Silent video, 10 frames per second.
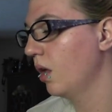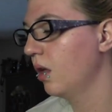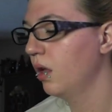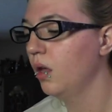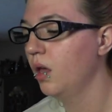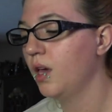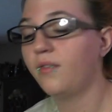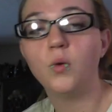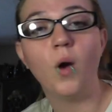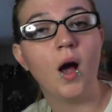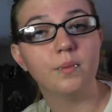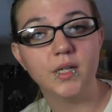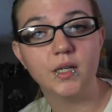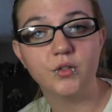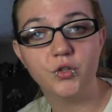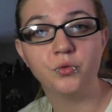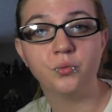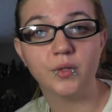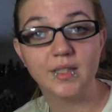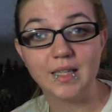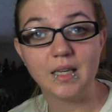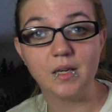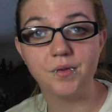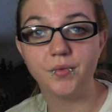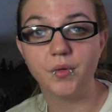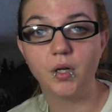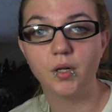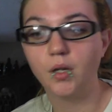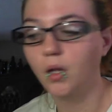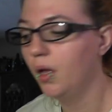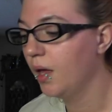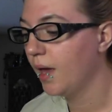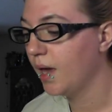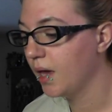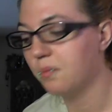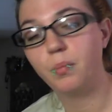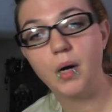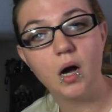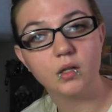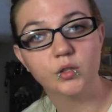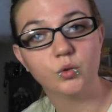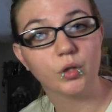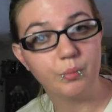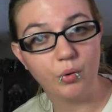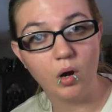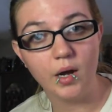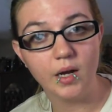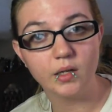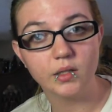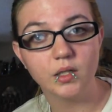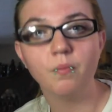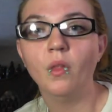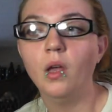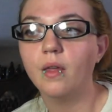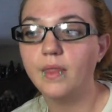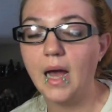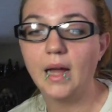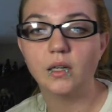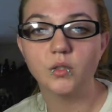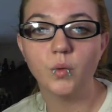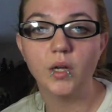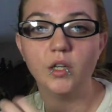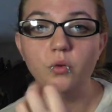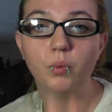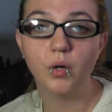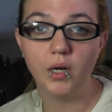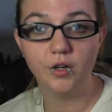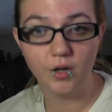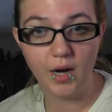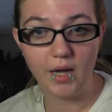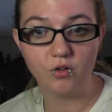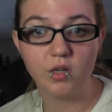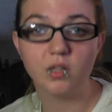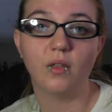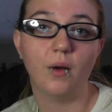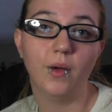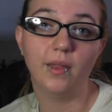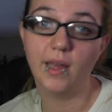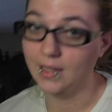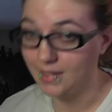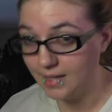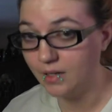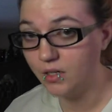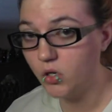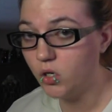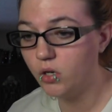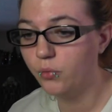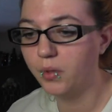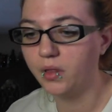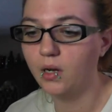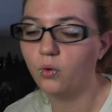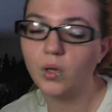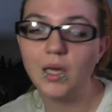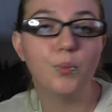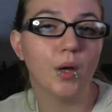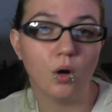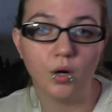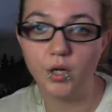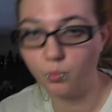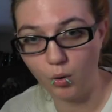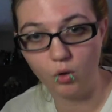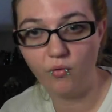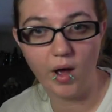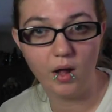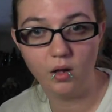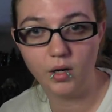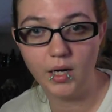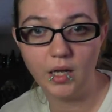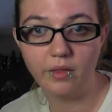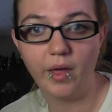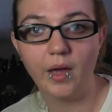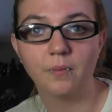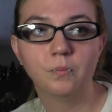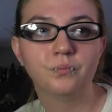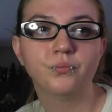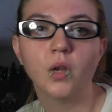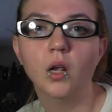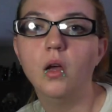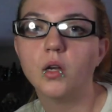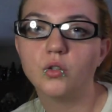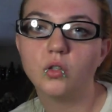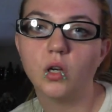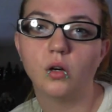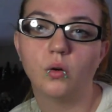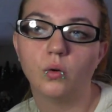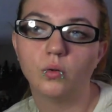if you opt in to receive a box or a product, that is when you put in your address, so that way they can send it to you, but they don't keep it on your profile or anything. So,